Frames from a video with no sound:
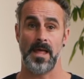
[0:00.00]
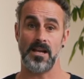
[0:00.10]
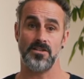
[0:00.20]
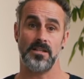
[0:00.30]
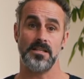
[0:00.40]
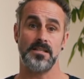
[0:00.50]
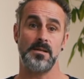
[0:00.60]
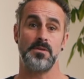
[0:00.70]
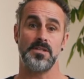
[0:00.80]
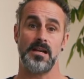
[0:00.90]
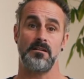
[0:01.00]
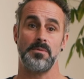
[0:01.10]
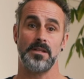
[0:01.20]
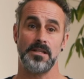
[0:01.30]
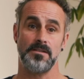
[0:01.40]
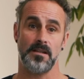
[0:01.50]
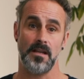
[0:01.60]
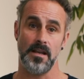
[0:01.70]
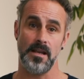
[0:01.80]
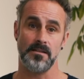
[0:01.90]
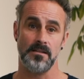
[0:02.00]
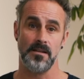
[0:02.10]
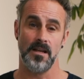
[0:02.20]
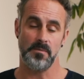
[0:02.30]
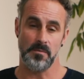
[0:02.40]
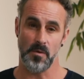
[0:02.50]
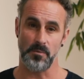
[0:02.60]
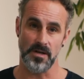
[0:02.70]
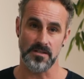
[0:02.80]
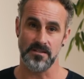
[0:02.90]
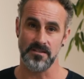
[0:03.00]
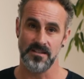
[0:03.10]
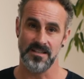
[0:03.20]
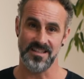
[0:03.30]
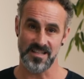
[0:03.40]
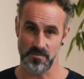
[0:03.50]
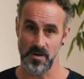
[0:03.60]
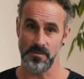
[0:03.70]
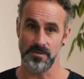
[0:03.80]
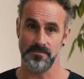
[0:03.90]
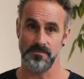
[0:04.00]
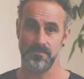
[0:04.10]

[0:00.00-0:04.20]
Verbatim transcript: actually deepens our ability to connect and be more present in this moment.